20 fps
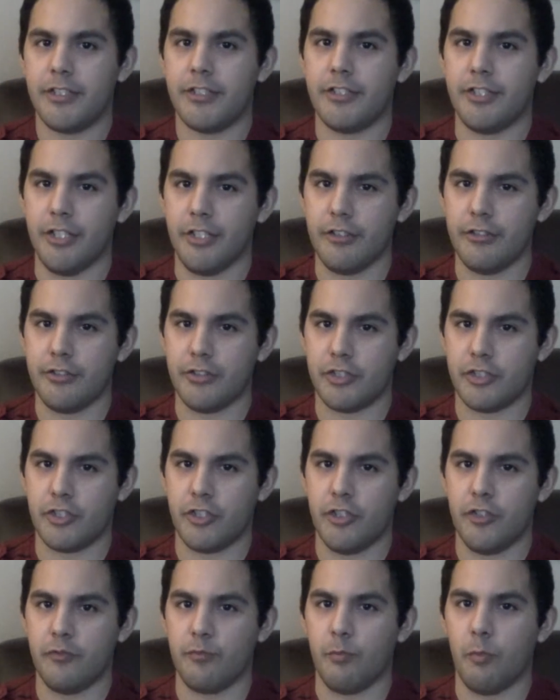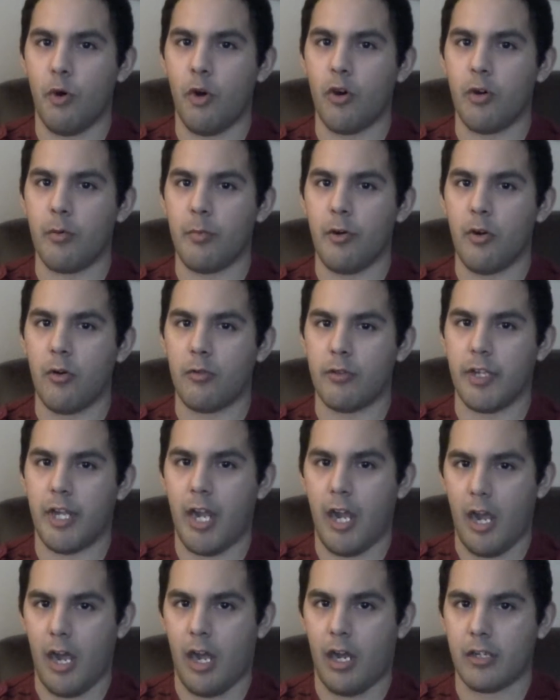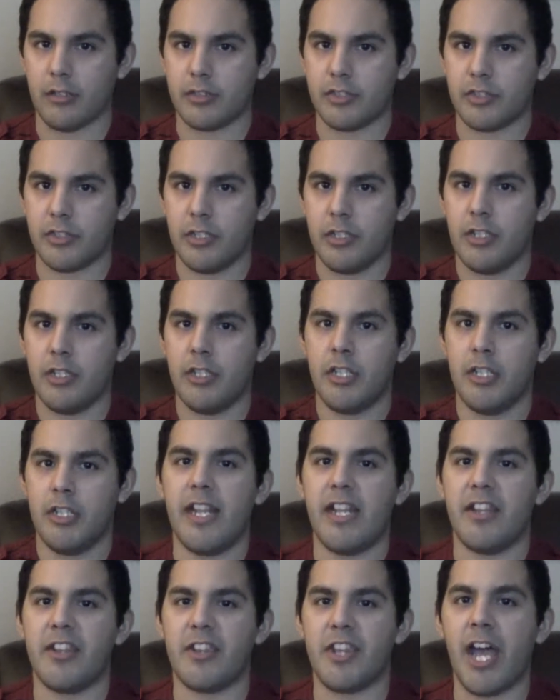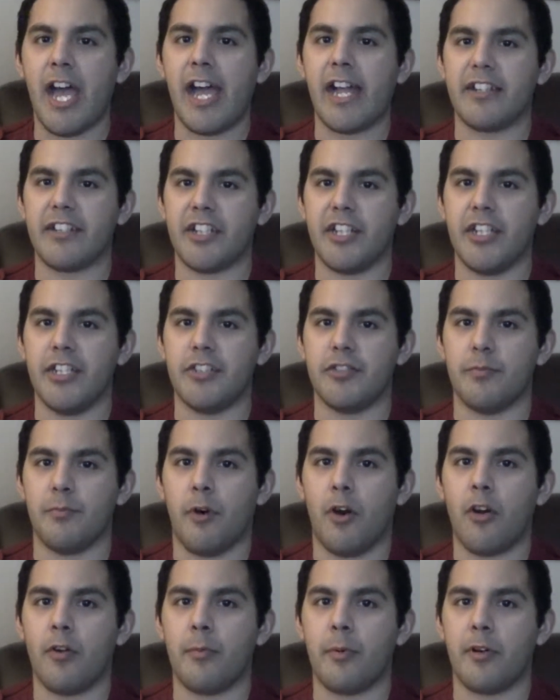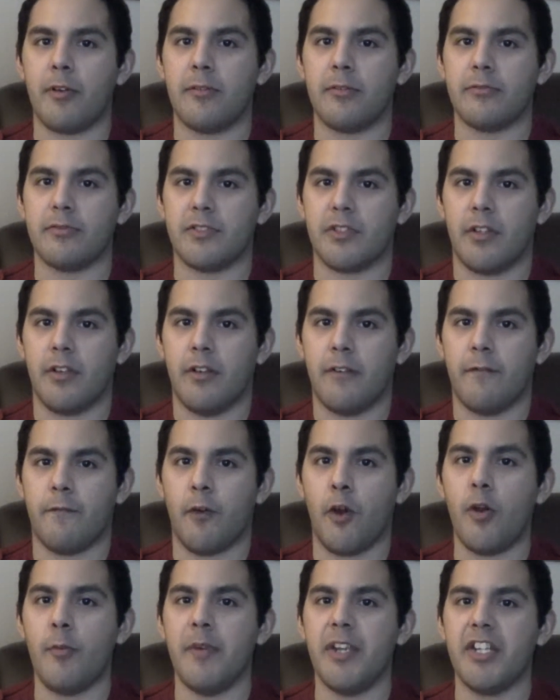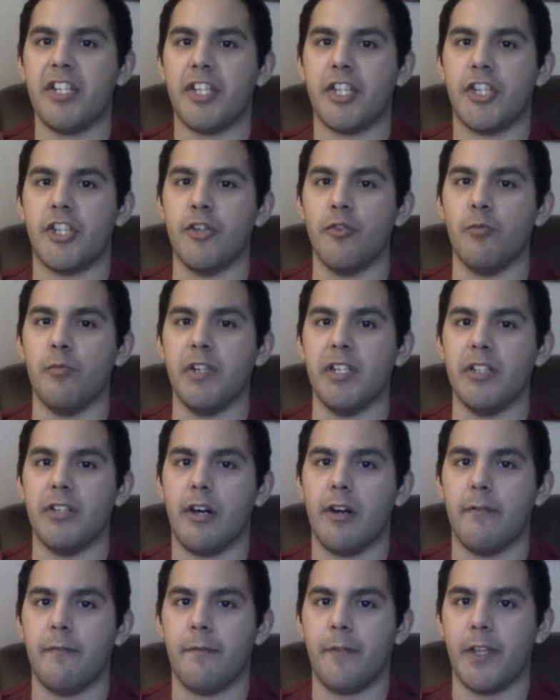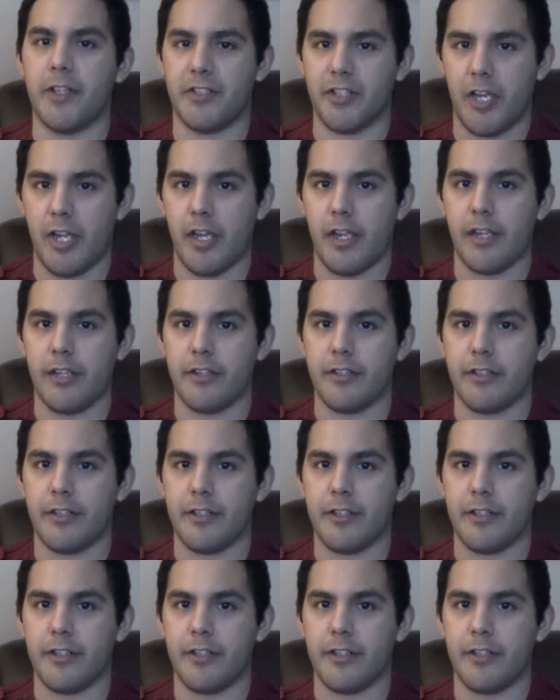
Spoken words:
Kittens get Morbo gas. And that is Morbo's vermin human of the day.